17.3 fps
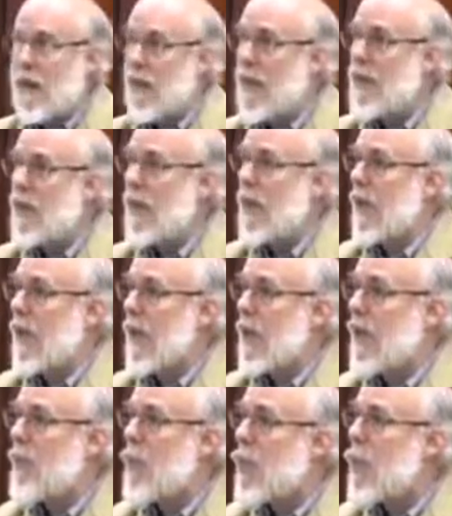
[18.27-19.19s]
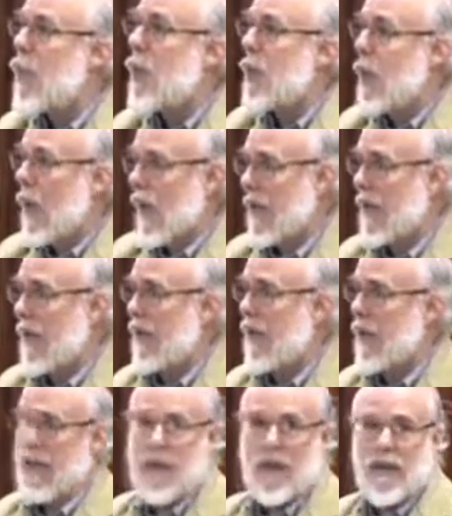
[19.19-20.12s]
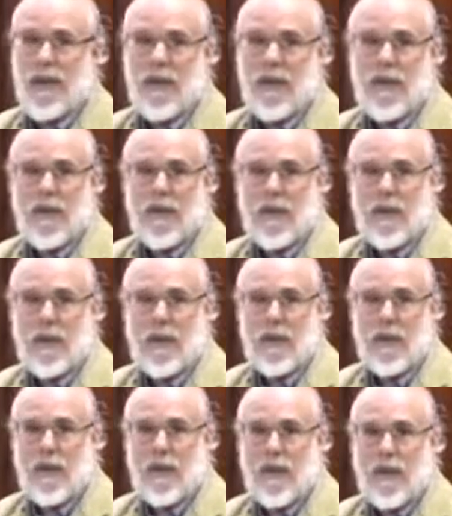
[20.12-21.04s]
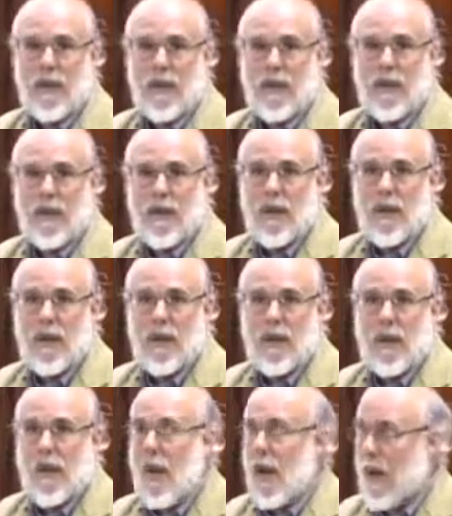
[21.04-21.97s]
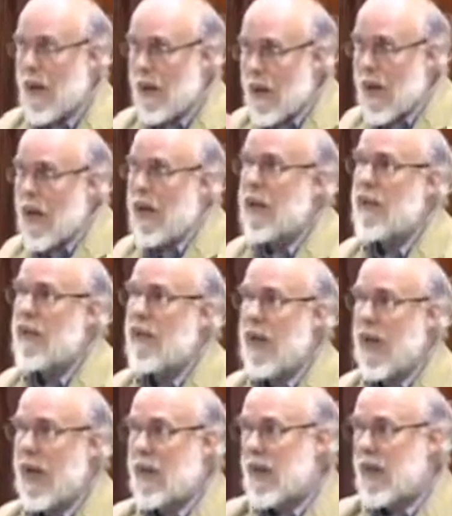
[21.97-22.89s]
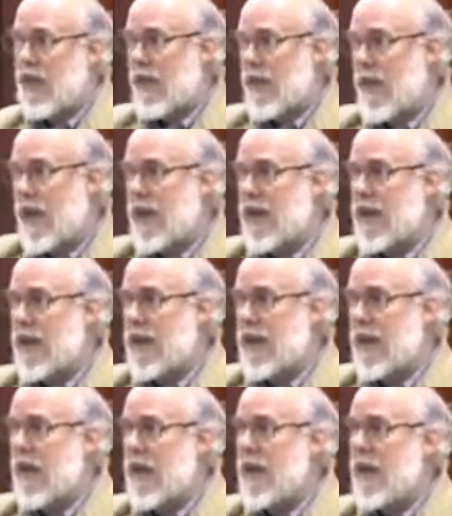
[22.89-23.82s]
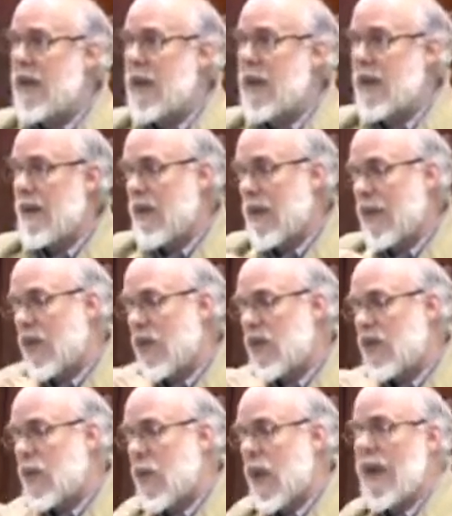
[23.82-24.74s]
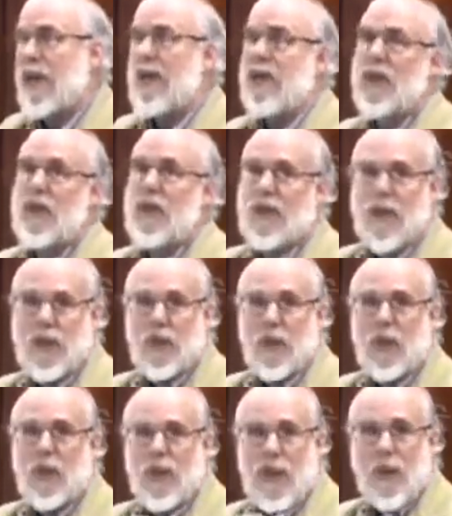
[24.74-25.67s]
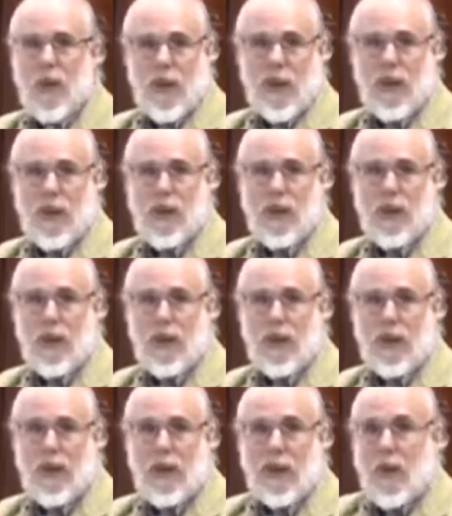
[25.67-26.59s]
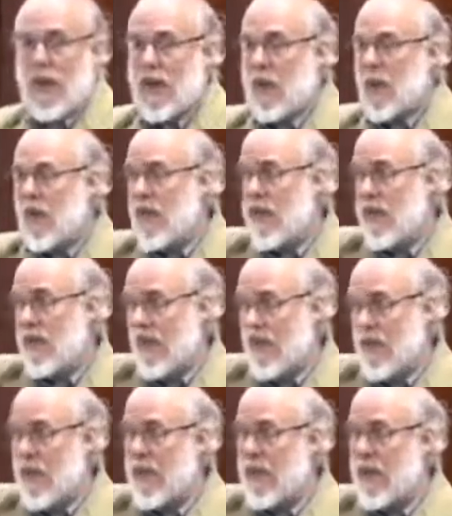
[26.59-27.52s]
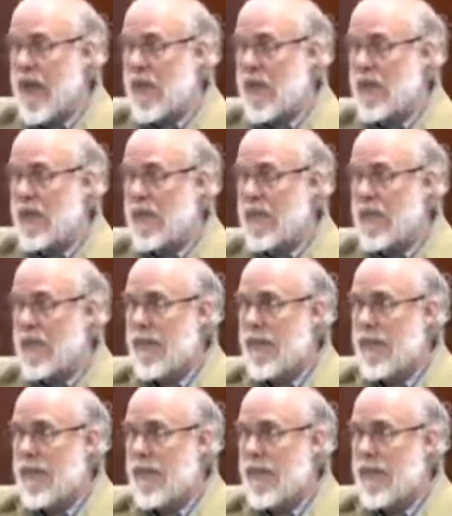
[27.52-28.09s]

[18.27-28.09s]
living in poor white areas, a lot of times you'll find today that those whites are still where they were, and the Muslims have moved up.